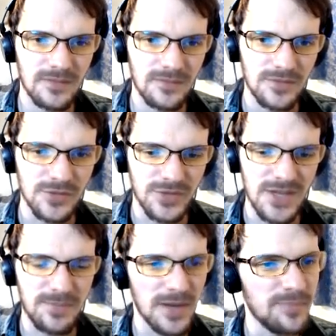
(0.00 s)
Which will
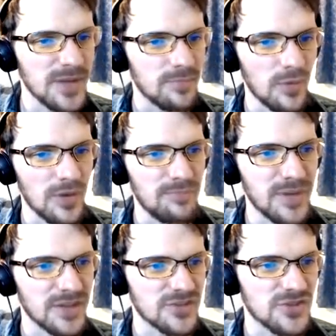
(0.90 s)
keep our big boy big
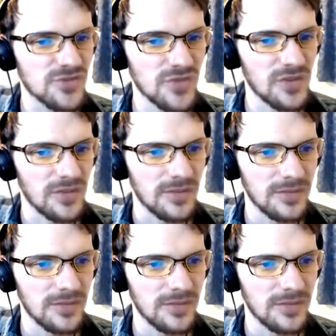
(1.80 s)
and strong.